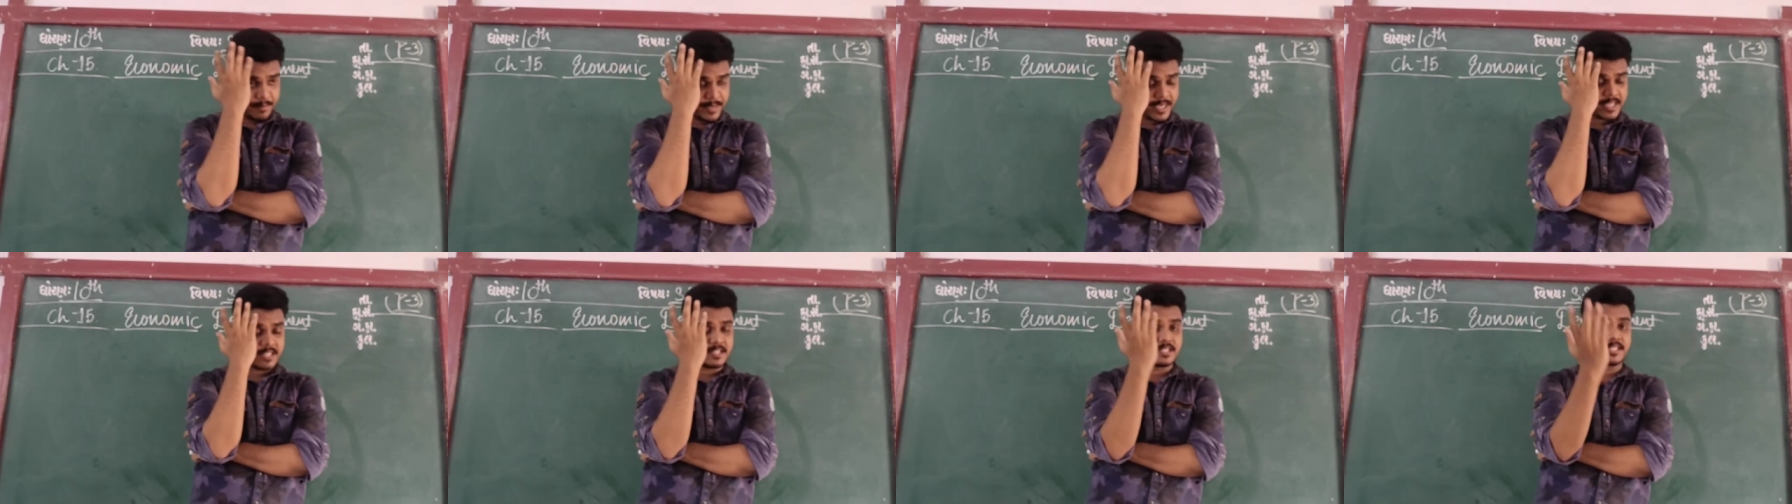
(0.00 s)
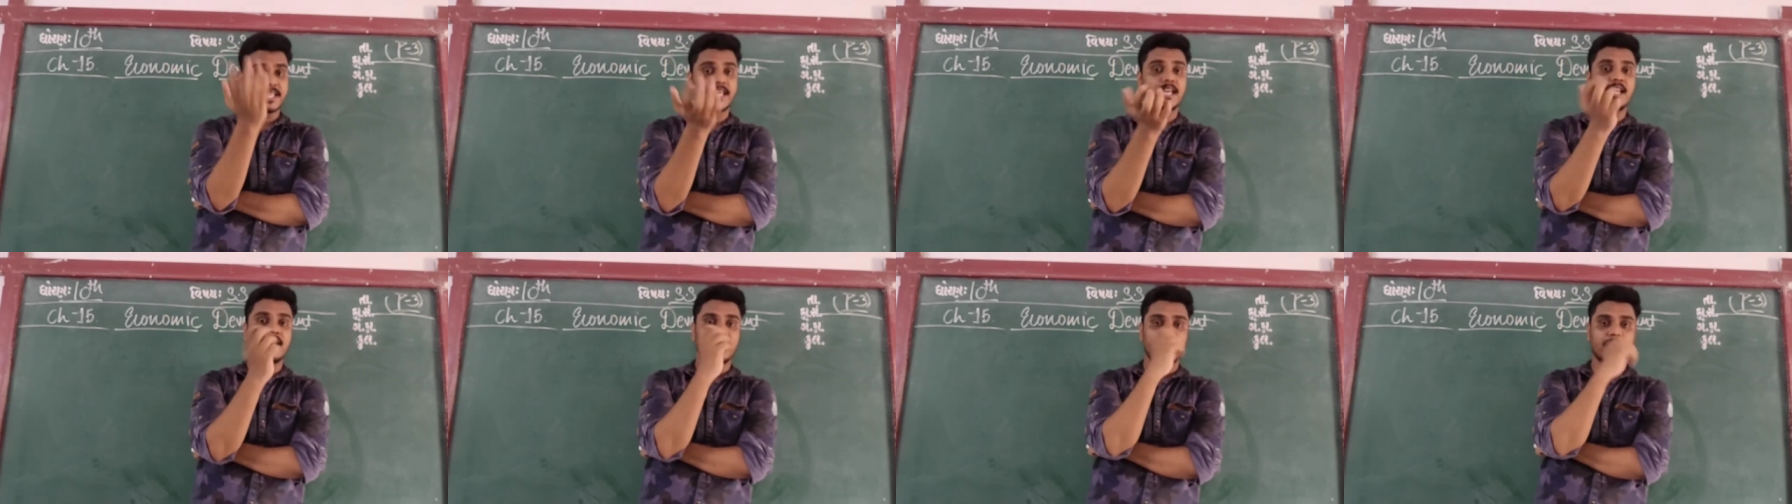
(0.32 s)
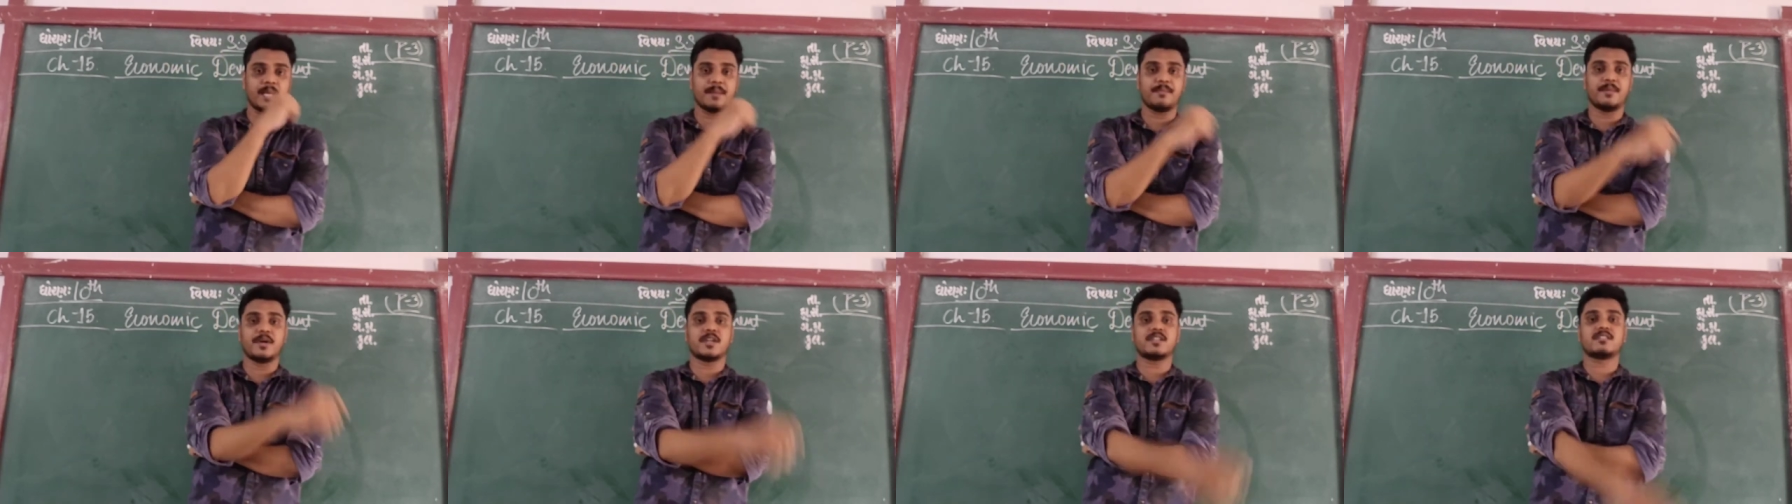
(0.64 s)
big scale
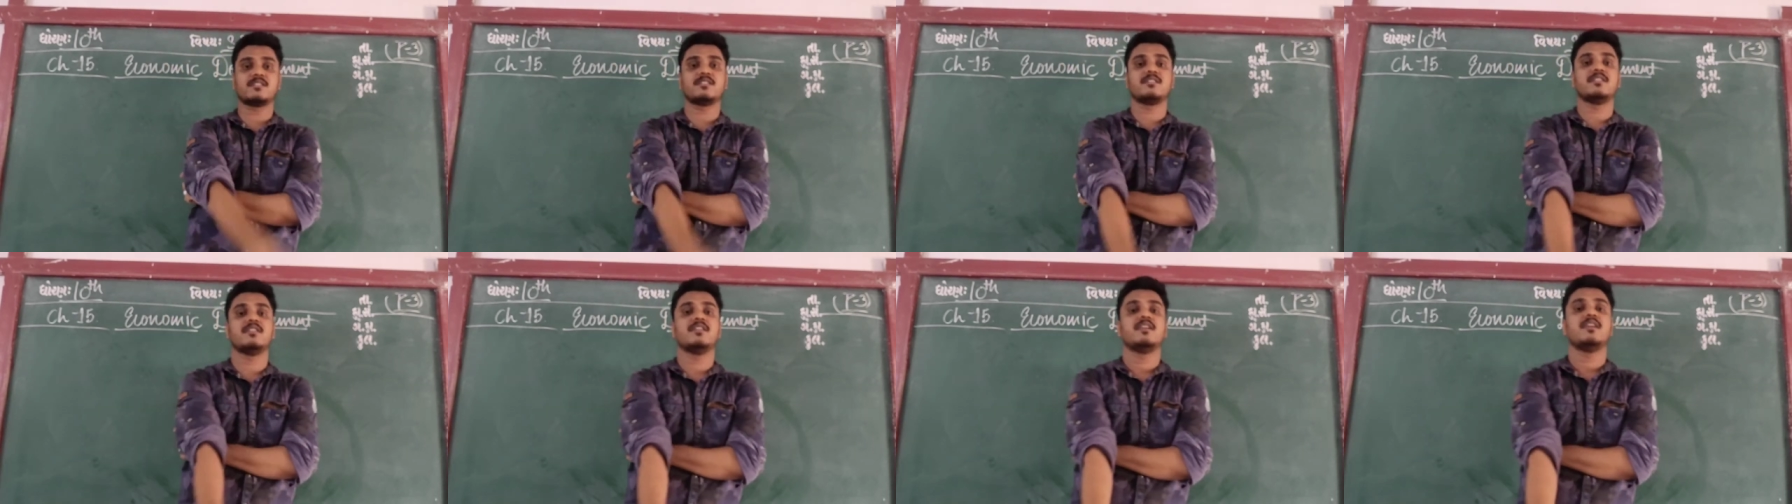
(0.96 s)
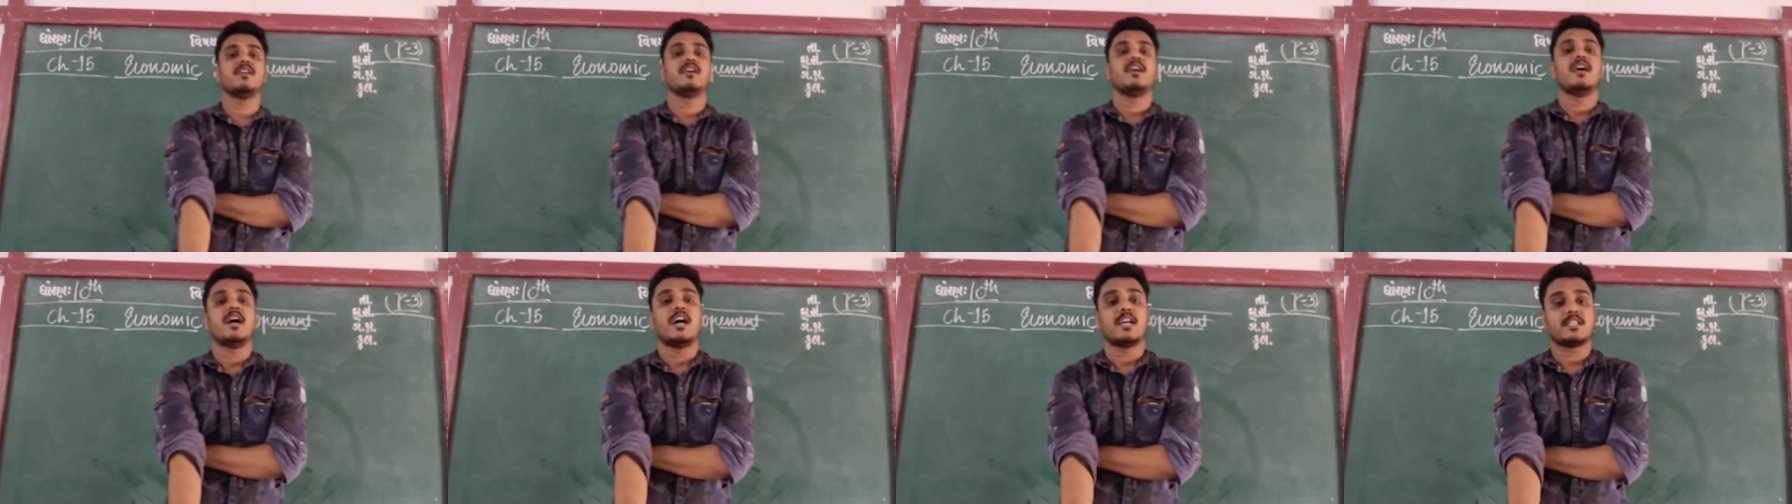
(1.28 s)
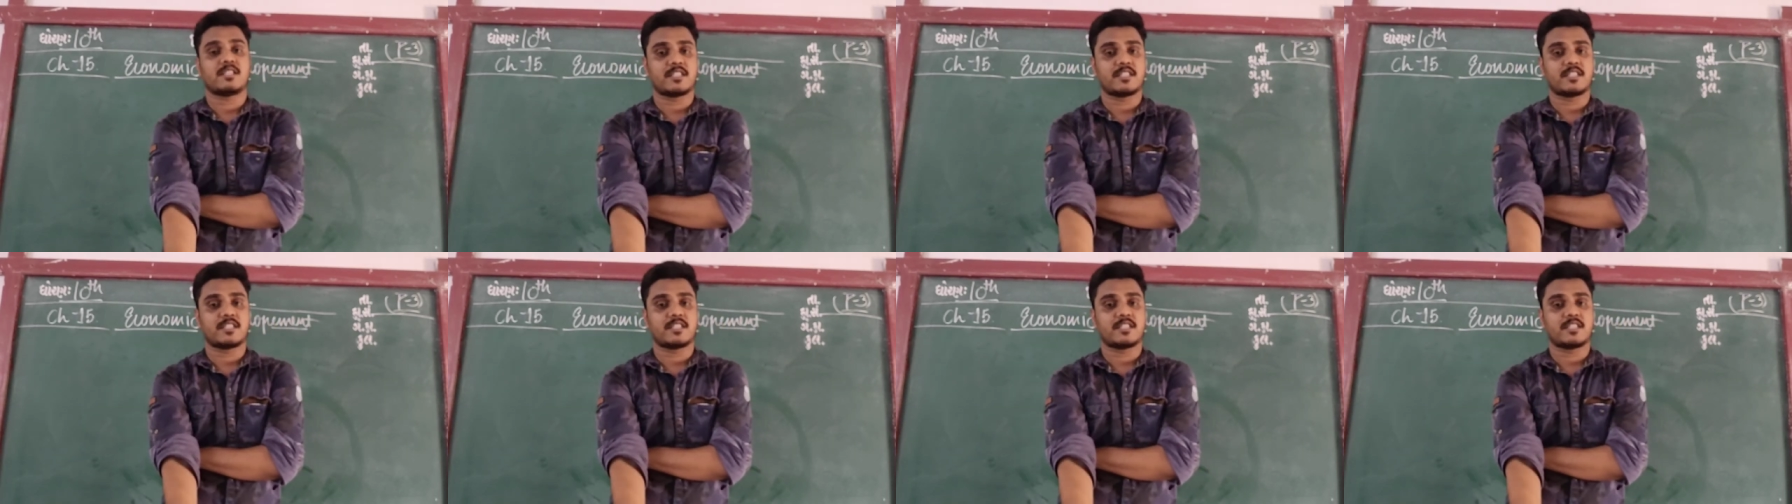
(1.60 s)
laborers, a